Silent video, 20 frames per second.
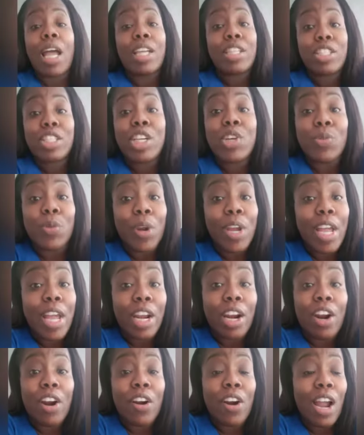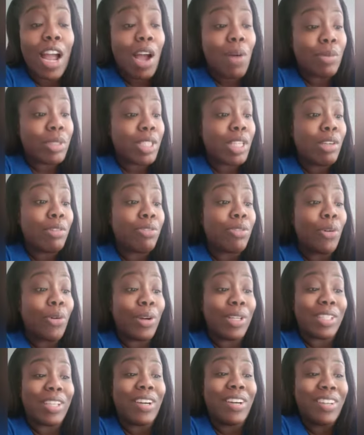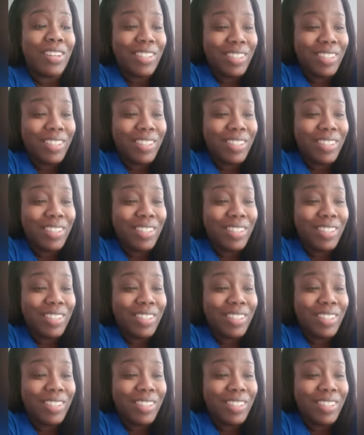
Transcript: She read her. I was here for it.